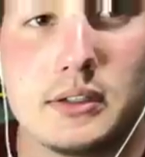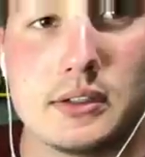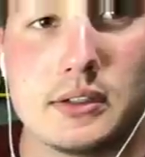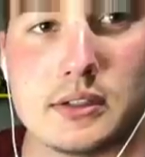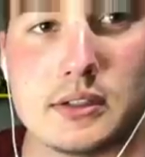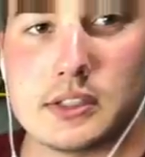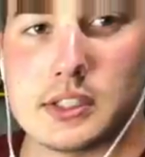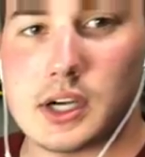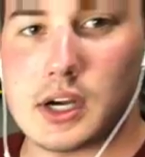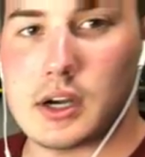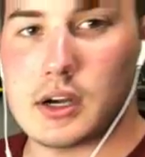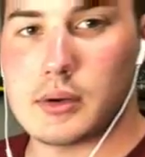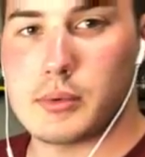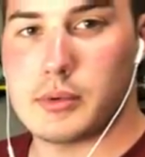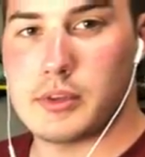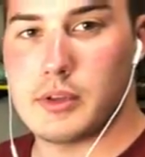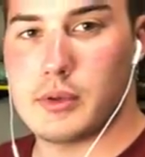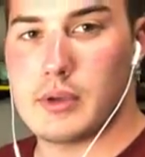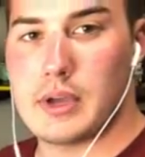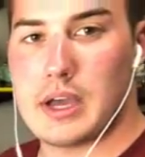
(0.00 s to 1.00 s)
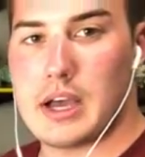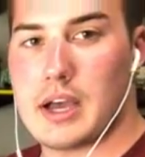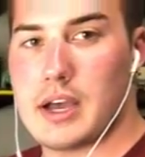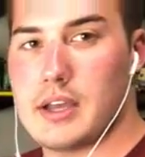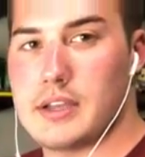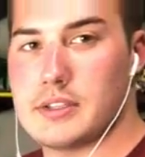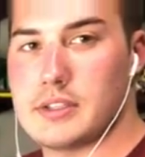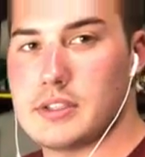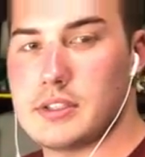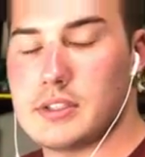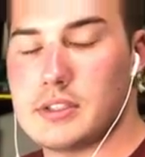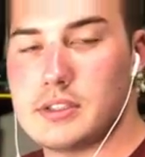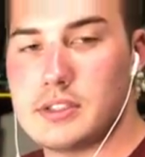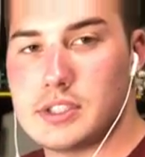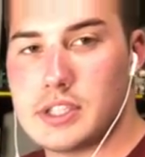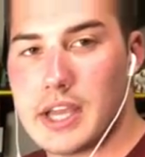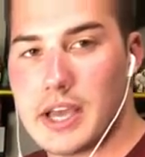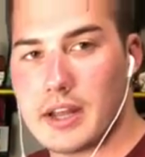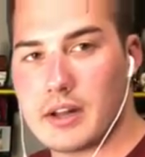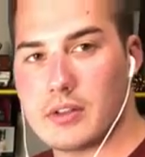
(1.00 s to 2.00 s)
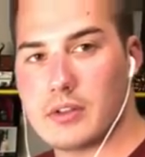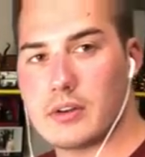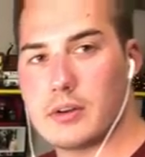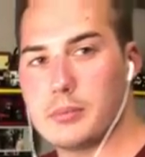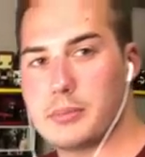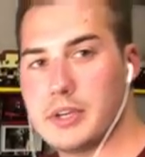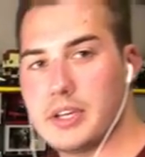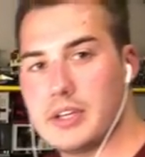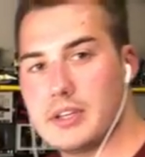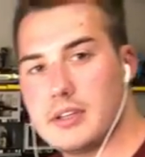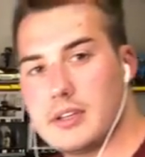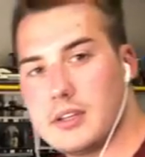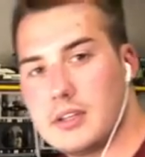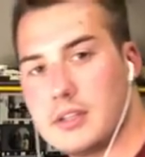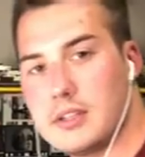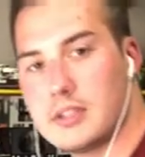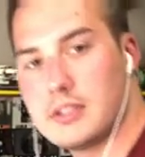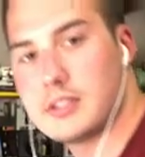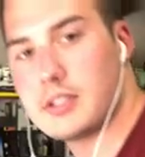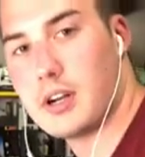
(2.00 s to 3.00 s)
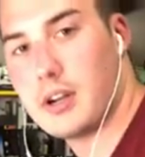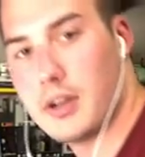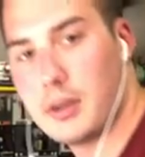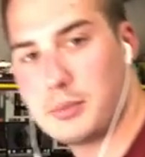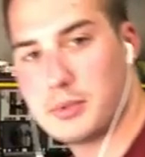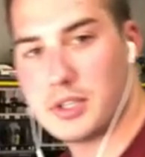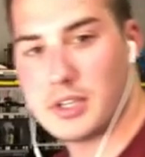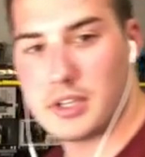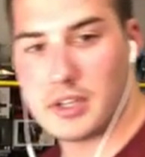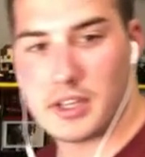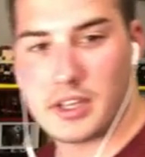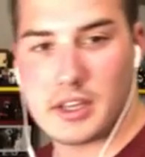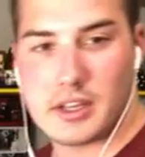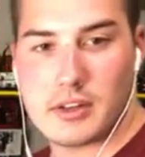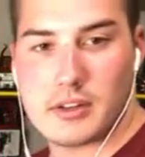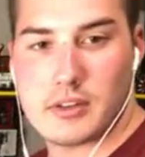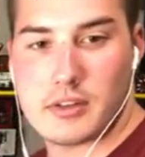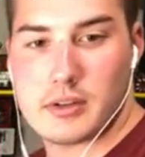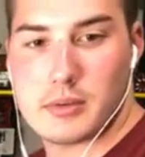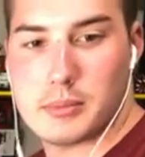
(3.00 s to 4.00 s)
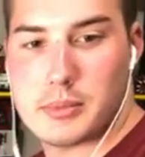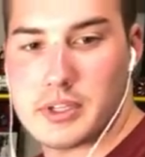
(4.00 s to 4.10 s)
talk with you guys and chat a little bit. Sorry, I'm trying to get a little bit